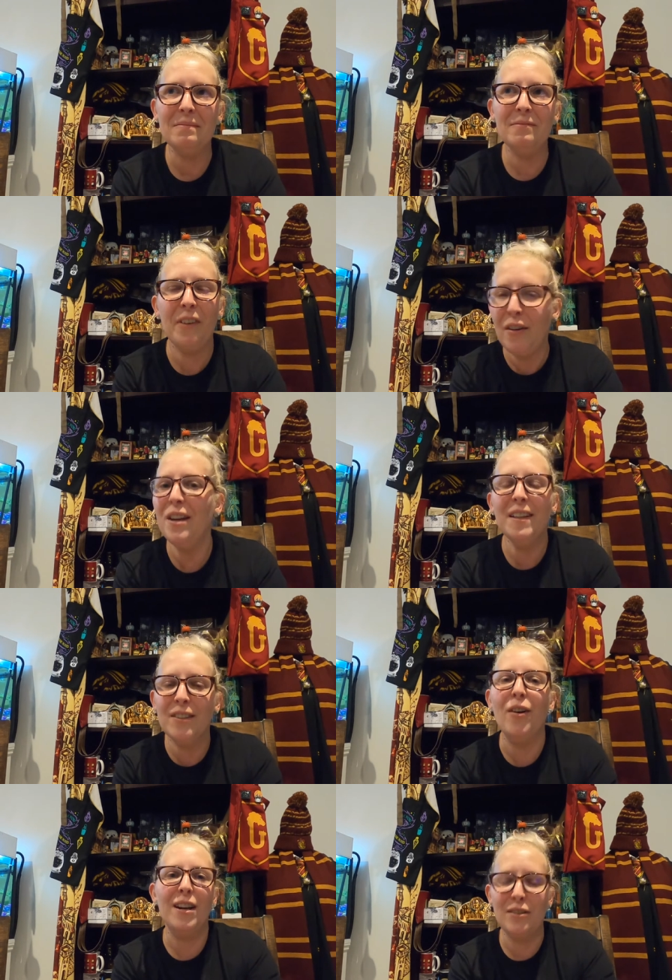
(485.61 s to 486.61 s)
very
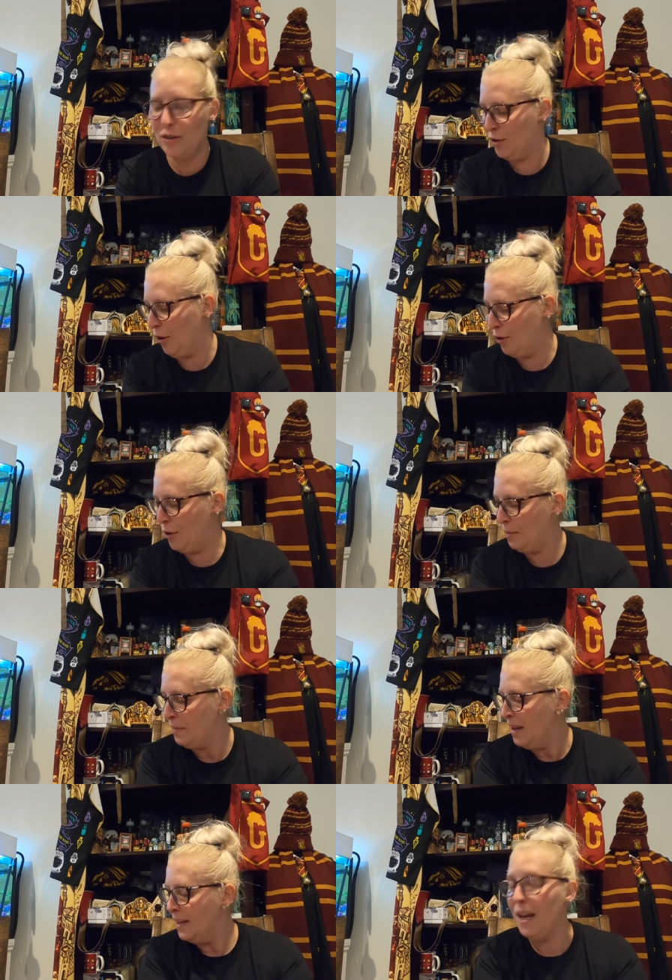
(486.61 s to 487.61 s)
excited to show you.
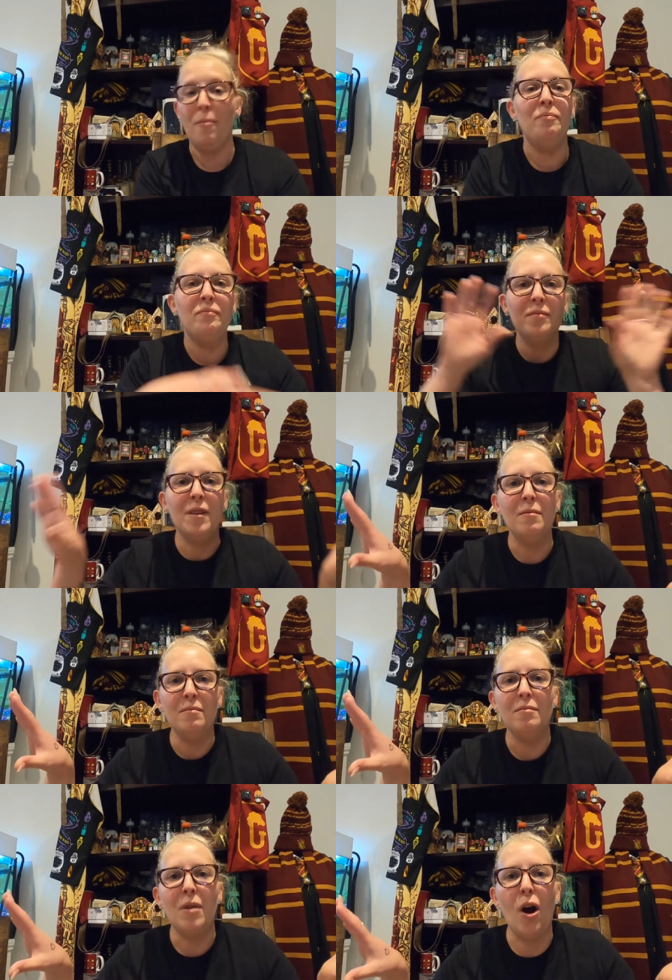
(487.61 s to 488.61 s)
Now,
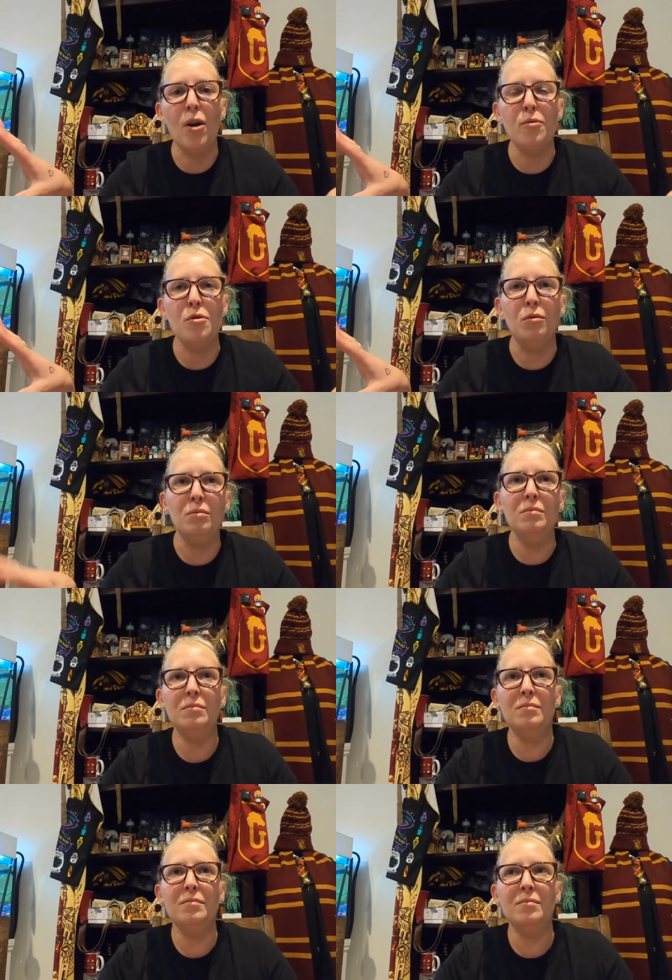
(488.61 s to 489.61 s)
I will
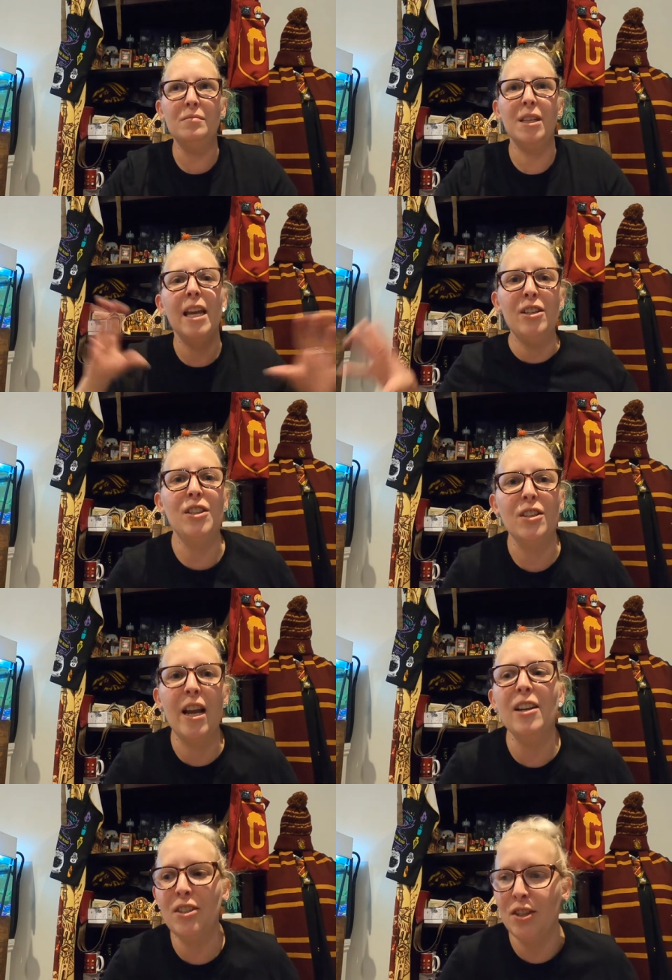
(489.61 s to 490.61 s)
get to the,
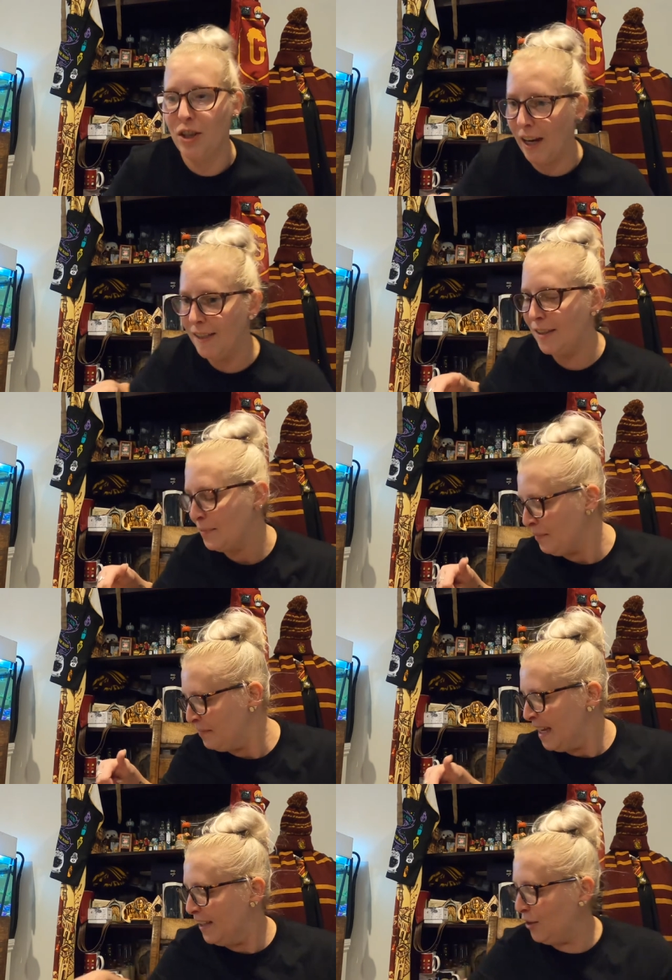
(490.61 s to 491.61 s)
cut to the chase.
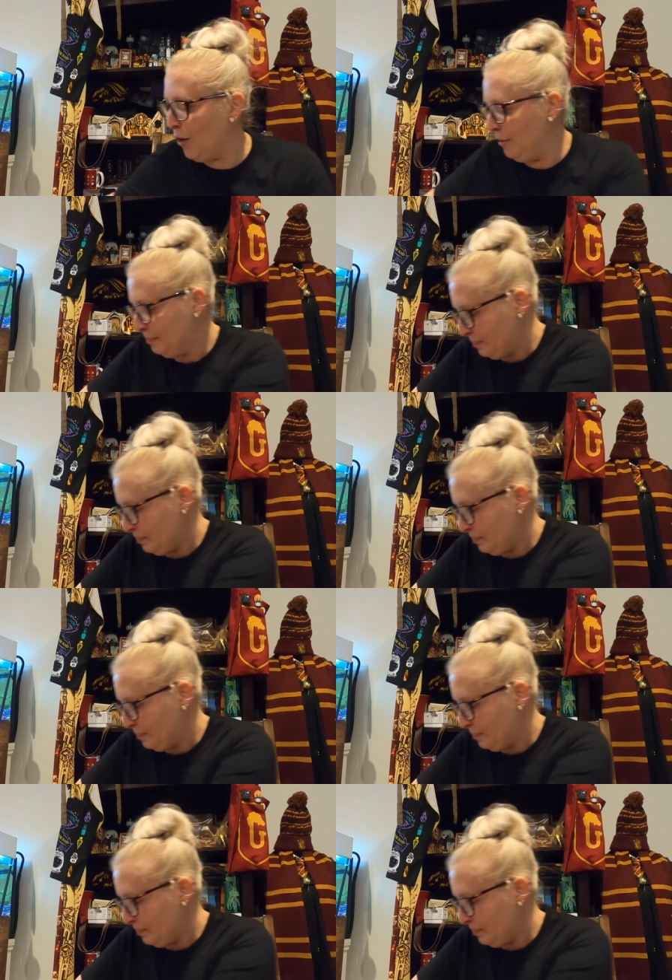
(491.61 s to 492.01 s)
So